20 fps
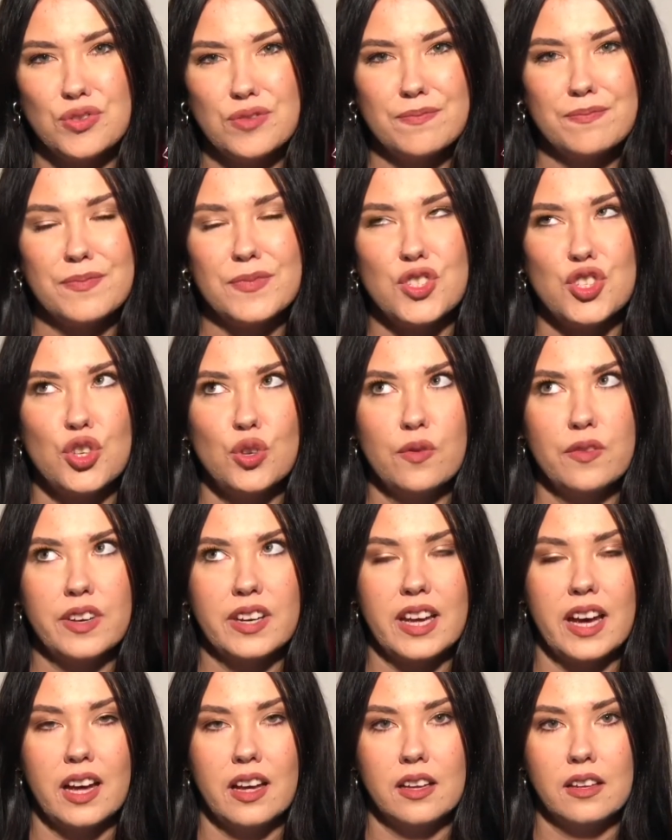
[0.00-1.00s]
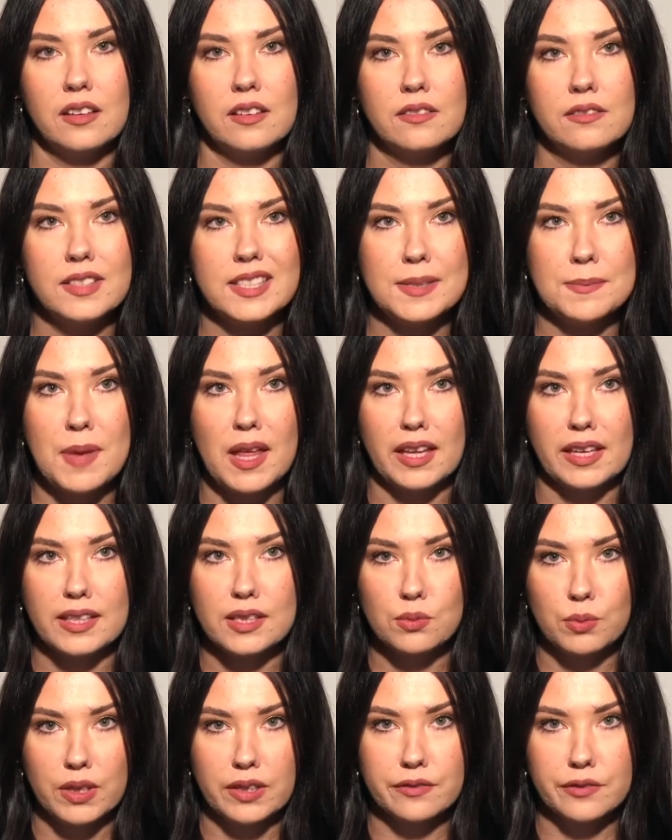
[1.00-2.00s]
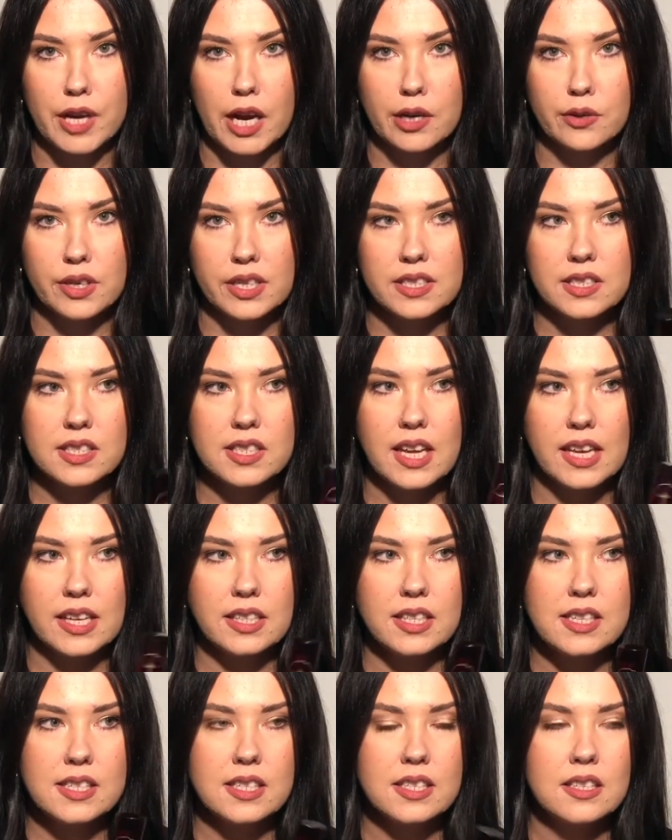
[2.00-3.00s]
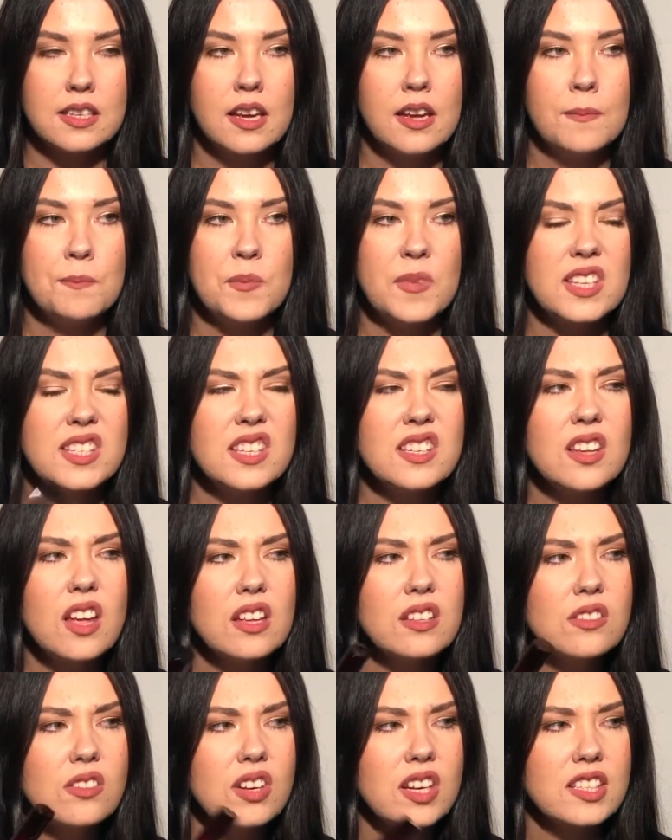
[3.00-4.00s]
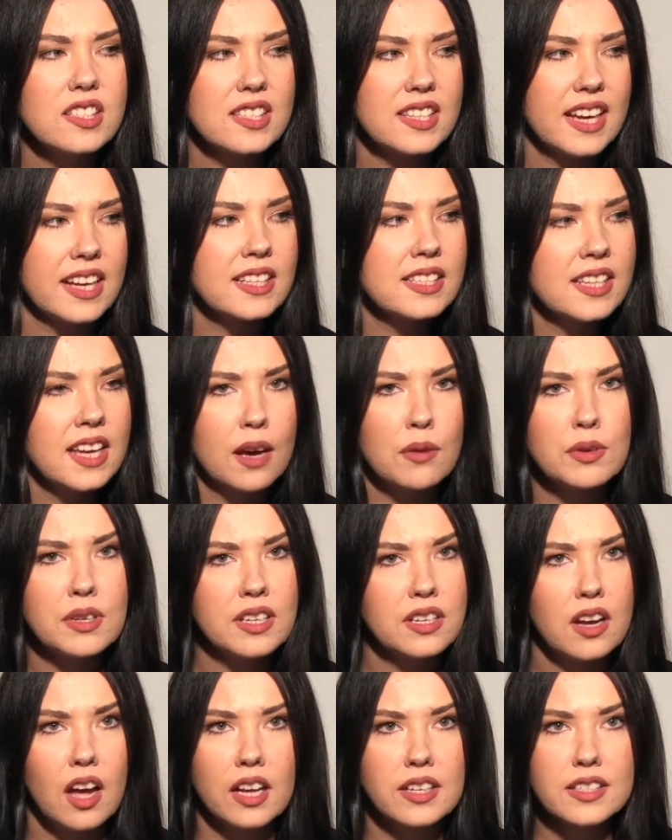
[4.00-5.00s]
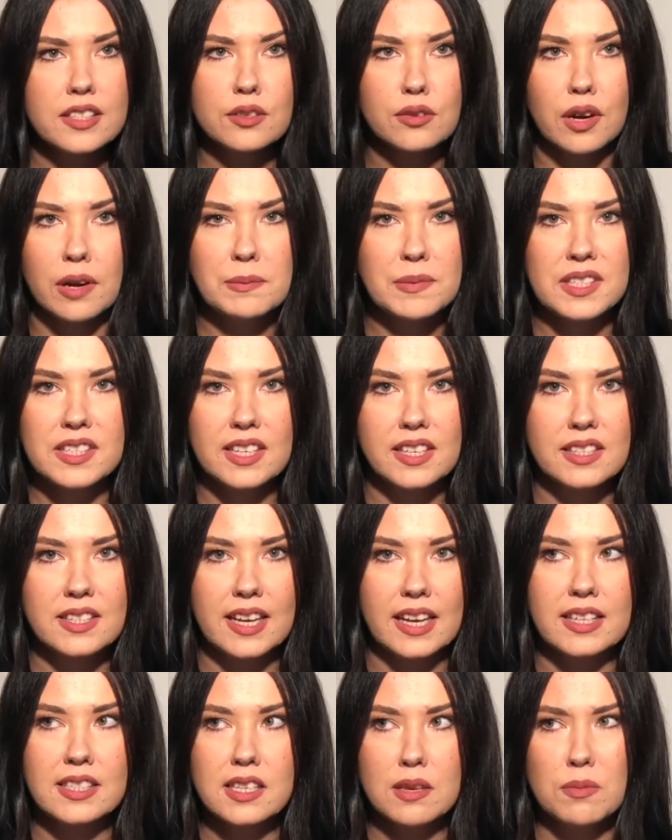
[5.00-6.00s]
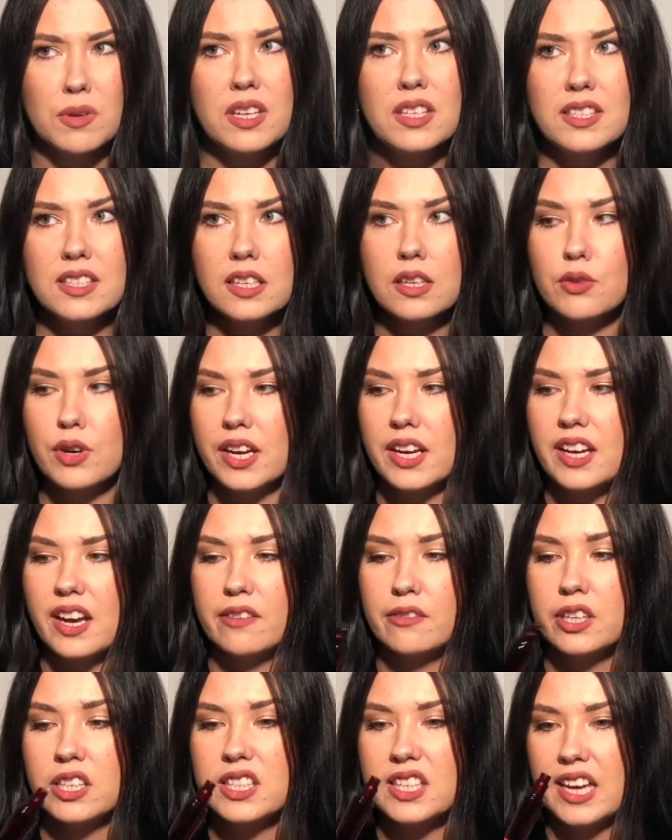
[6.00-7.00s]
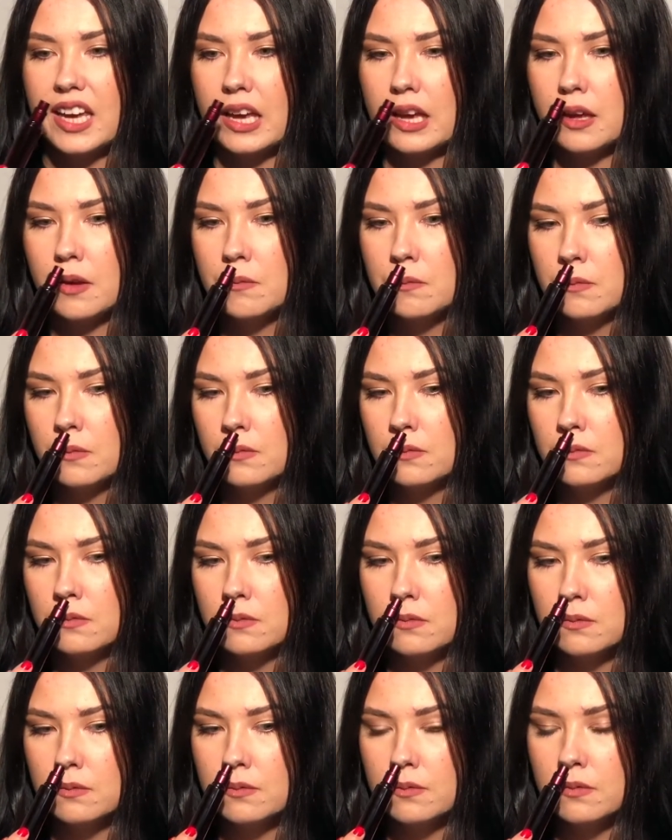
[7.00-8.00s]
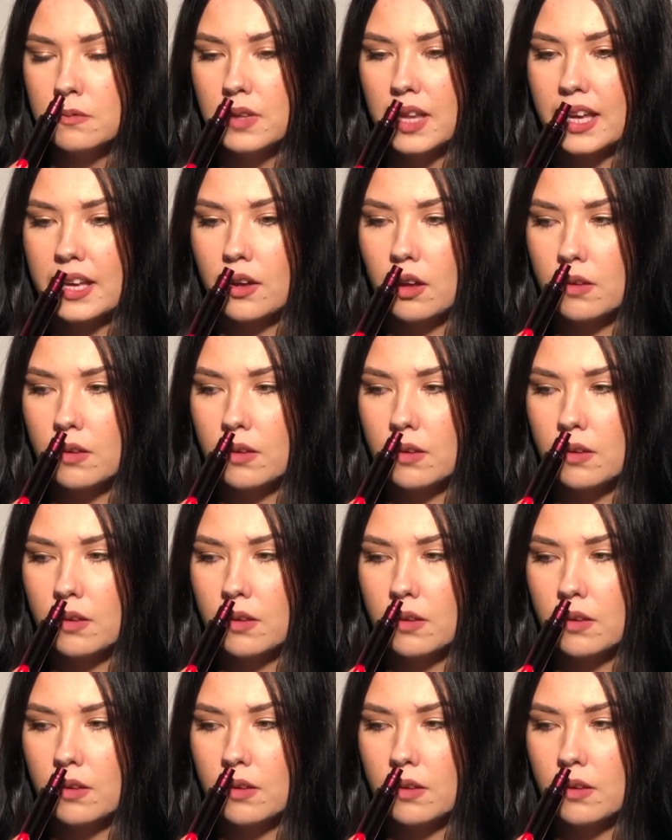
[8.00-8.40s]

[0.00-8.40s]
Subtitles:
juvenile smelling sweet fragrance. Like, this is also not sexy. I would not describe this as sexy, but it's a great everyday, like,